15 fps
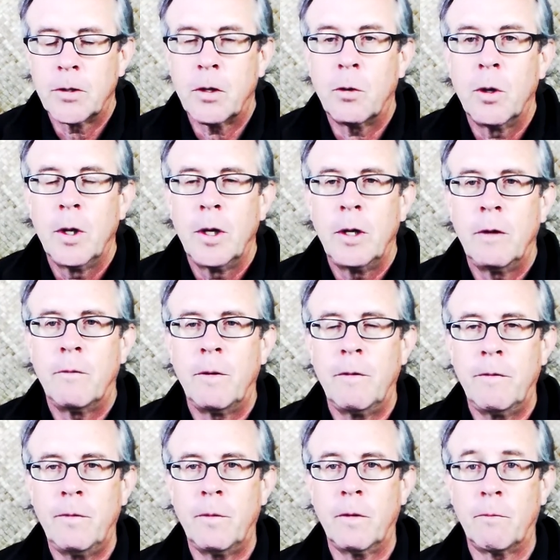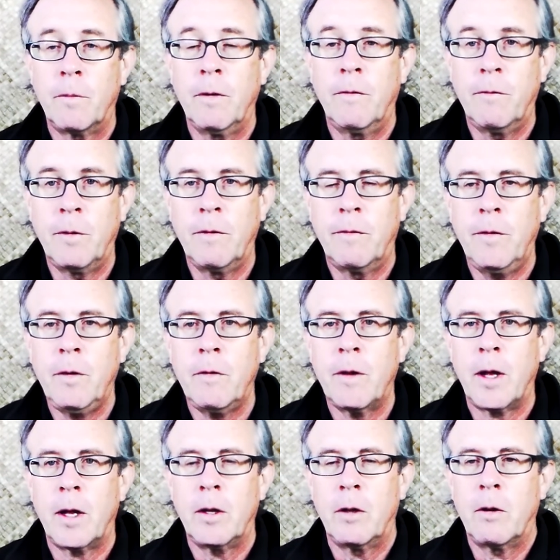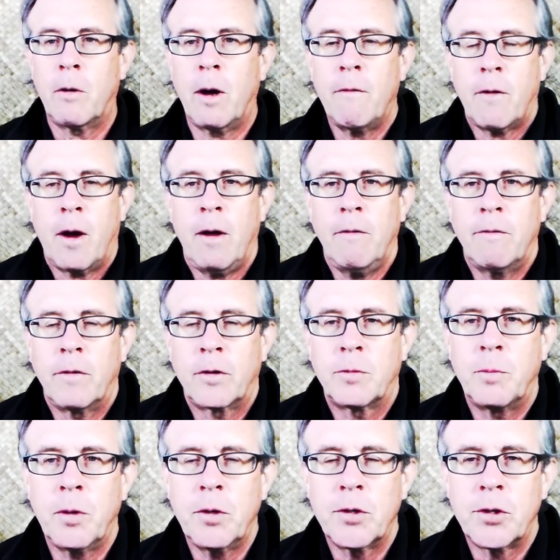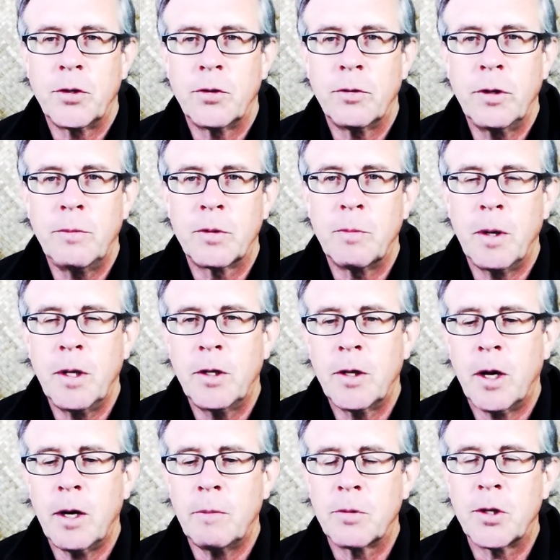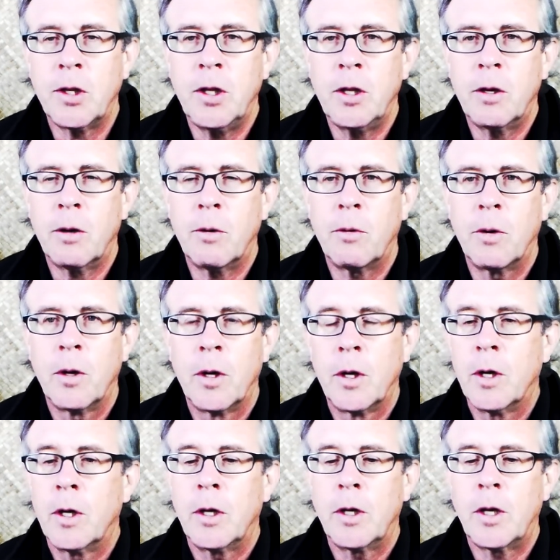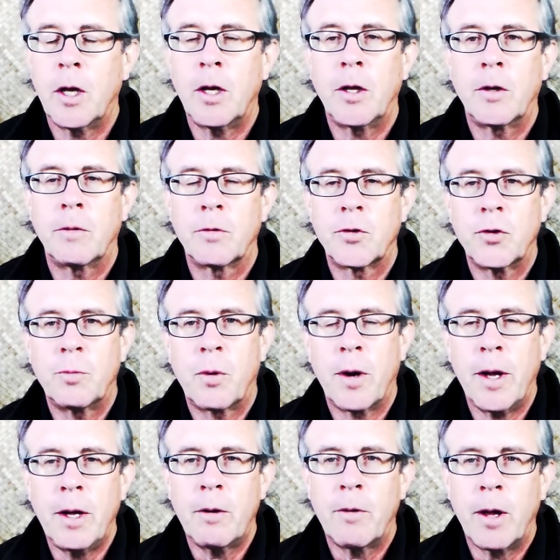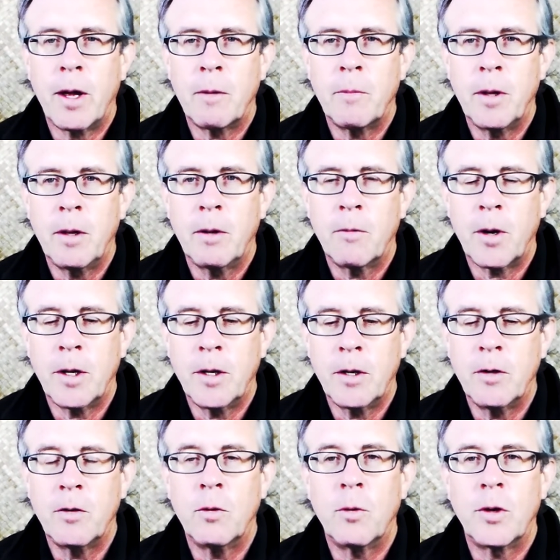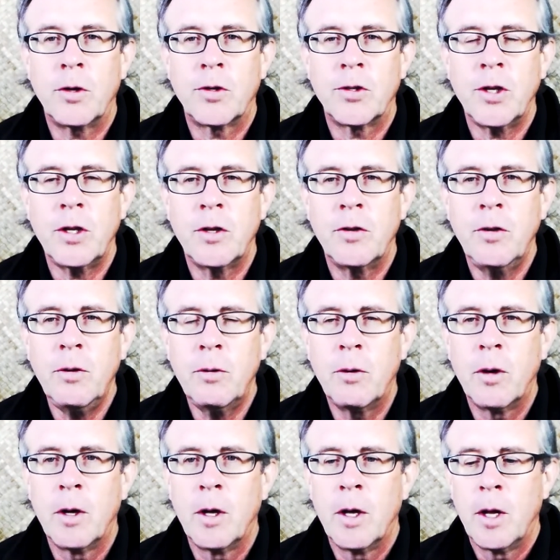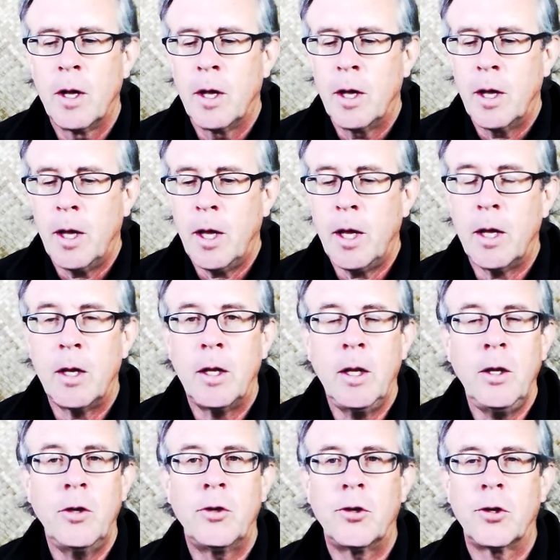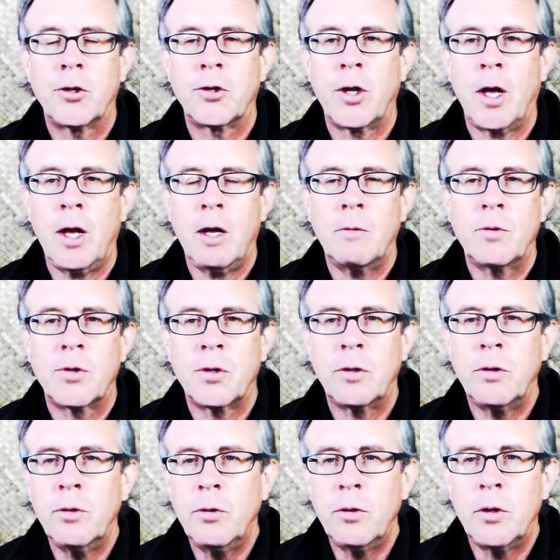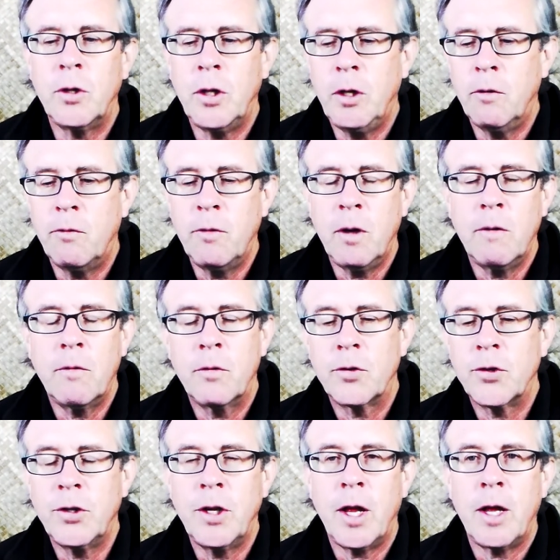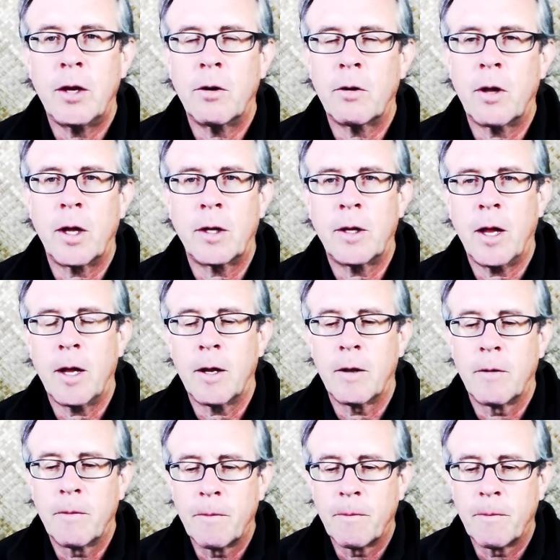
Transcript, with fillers: So we, we, we, fear that. You know, I've, I've experienced in dreams many times the ego getting super angry at me when I didn't do what it said to do. And it just absolutely, you've never seen anger like that.